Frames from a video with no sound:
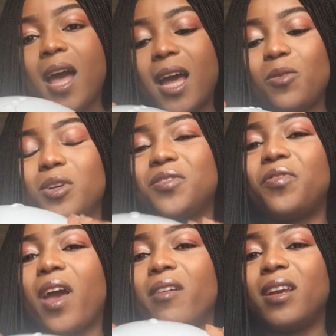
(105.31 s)
and it was
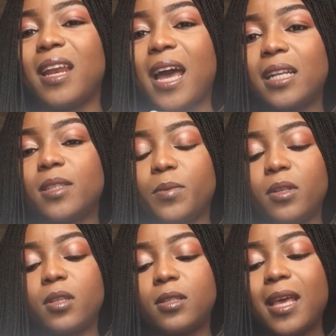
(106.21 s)
very light.
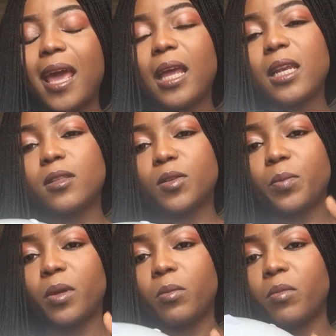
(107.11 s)
This is a little
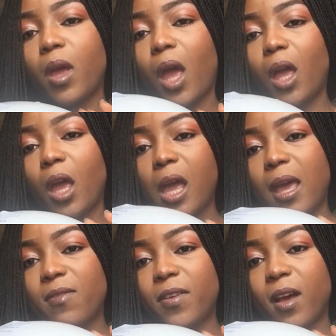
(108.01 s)
bit
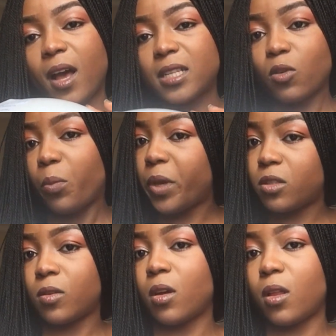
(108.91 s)
heavier as compared
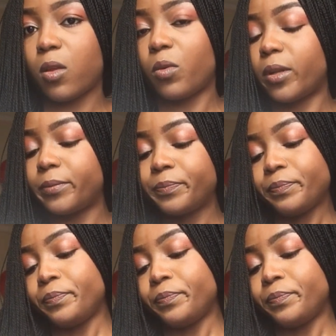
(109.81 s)
to the other one,